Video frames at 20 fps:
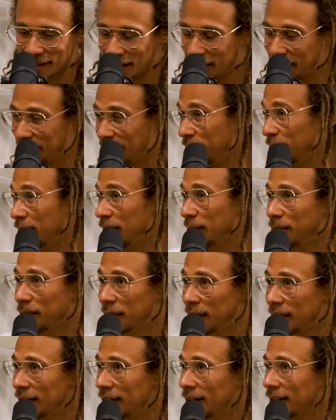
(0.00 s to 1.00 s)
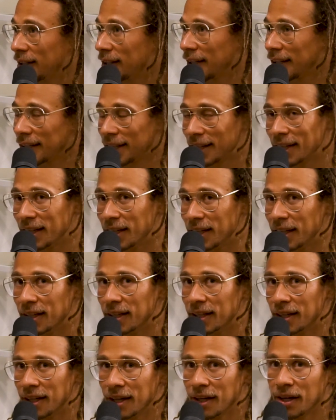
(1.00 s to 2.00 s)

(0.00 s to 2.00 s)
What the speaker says: If you eat meat, like eat